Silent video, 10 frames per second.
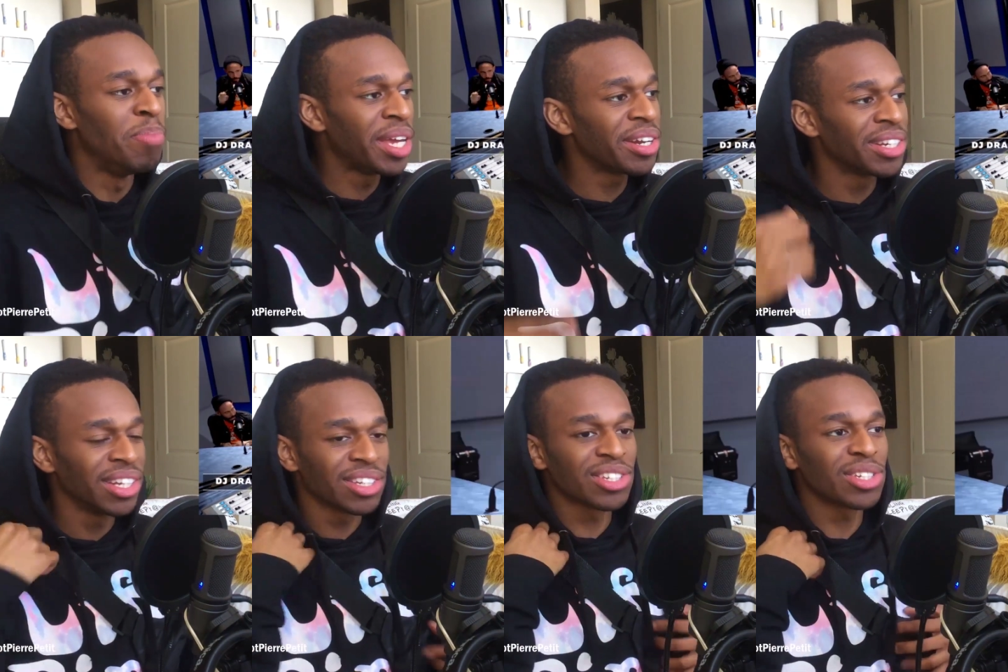His beard
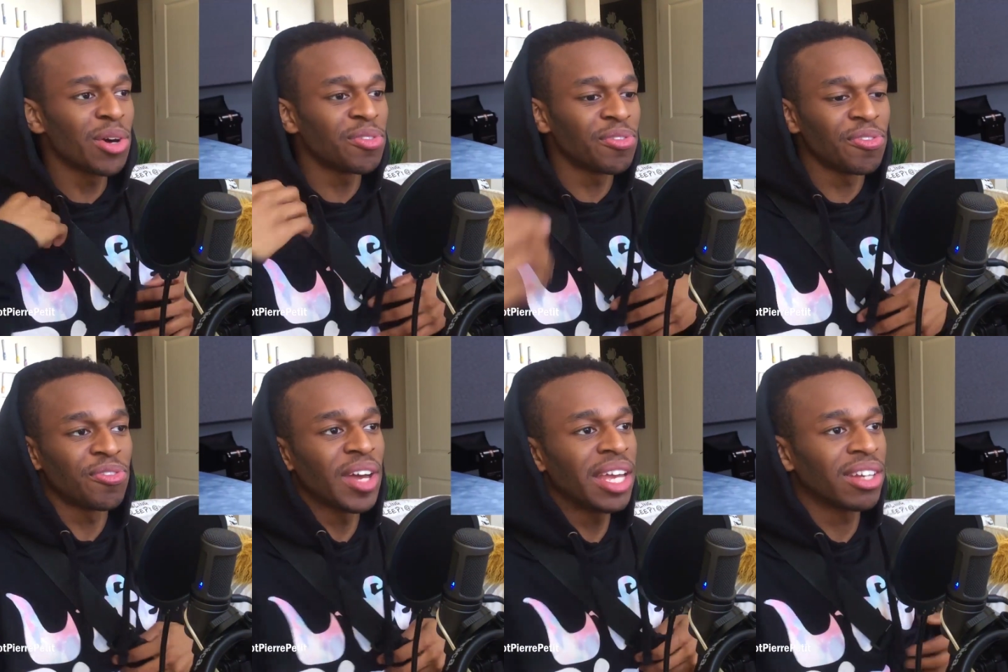looks so right,
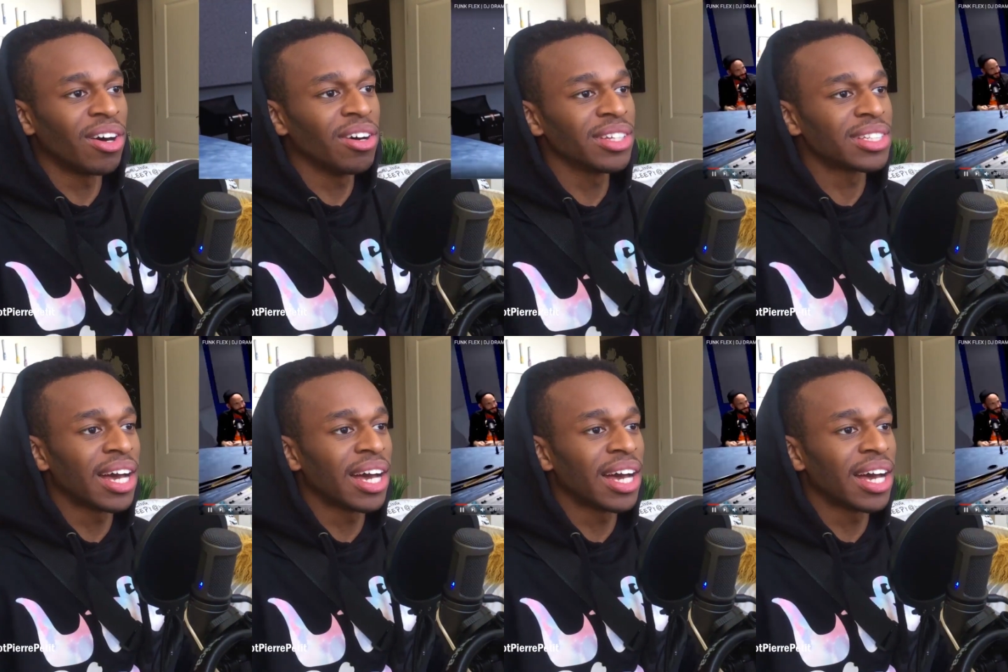fake all the